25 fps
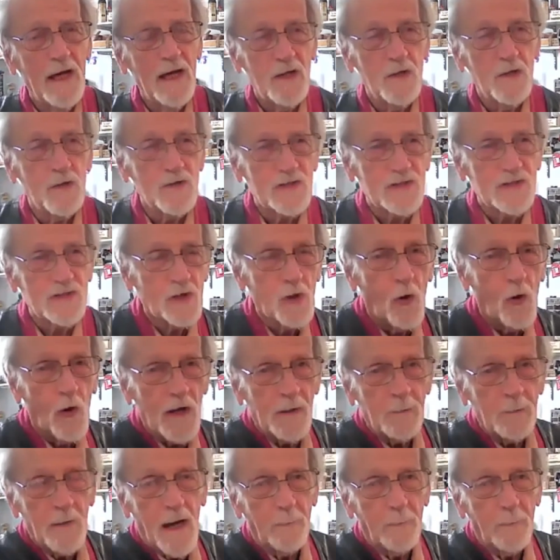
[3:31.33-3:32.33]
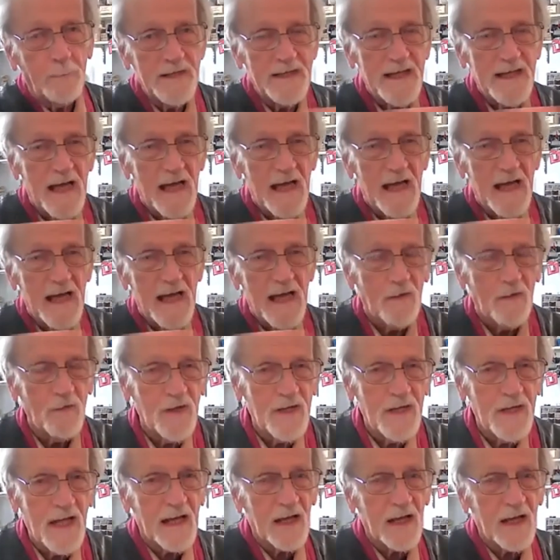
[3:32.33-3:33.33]
you're going up and down
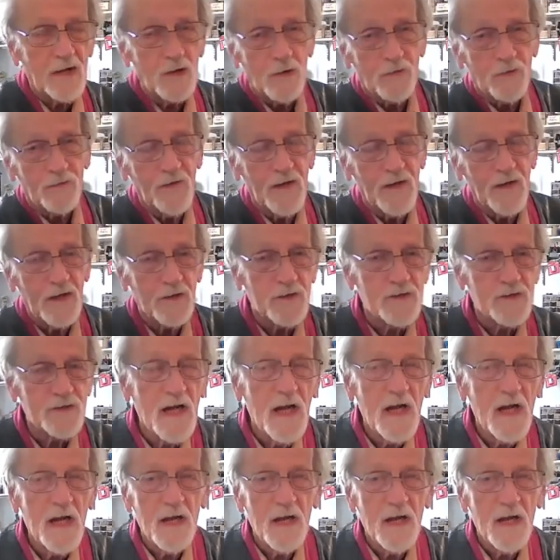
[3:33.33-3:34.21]
the neck and your fingers,